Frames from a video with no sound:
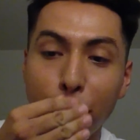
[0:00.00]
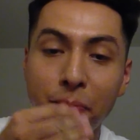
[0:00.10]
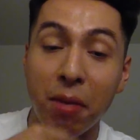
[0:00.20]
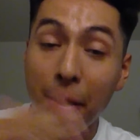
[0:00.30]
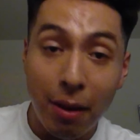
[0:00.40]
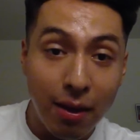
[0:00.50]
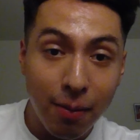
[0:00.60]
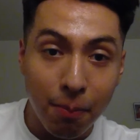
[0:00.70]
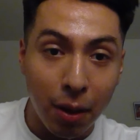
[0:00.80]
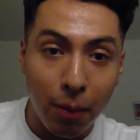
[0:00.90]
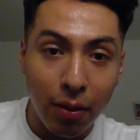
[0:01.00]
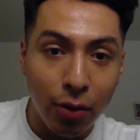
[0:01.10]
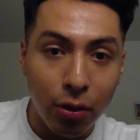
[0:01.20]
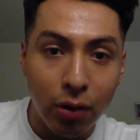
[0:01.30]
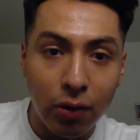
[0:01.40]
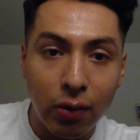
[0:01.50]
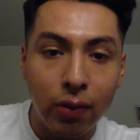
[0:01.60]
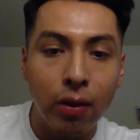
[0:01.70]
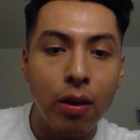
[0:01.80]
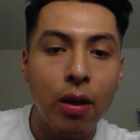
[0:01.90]
Maybe there
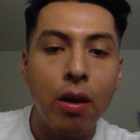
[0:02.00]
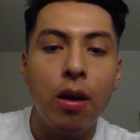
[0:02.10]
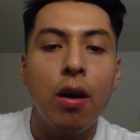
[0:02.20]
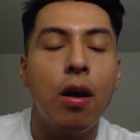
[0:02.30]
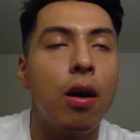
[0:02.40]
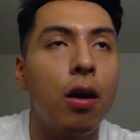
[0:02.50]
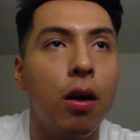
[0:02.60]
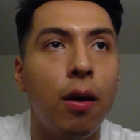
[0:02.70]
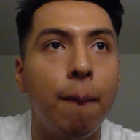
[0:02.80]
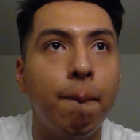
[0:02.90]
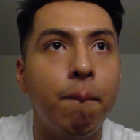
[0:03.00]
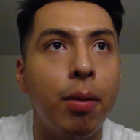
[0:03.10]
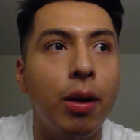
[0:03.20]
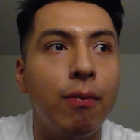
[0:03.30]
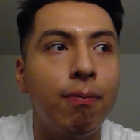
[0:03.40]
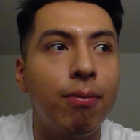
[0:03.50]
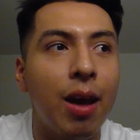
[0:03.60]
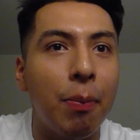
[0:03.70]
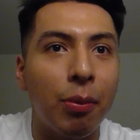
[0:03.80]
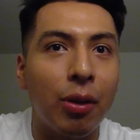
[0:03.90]
is, but
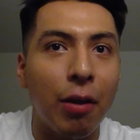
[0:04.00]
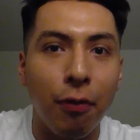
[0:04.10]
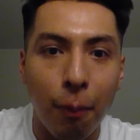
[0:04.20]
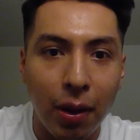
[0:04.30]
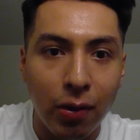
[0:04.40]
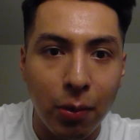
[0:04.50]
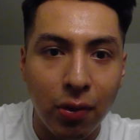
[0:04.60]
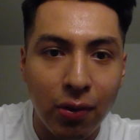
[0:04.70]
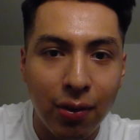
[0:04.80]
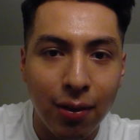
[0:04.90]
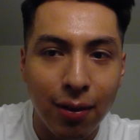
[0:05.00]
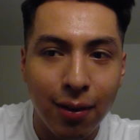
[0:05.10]
I'm kind of a pessimist.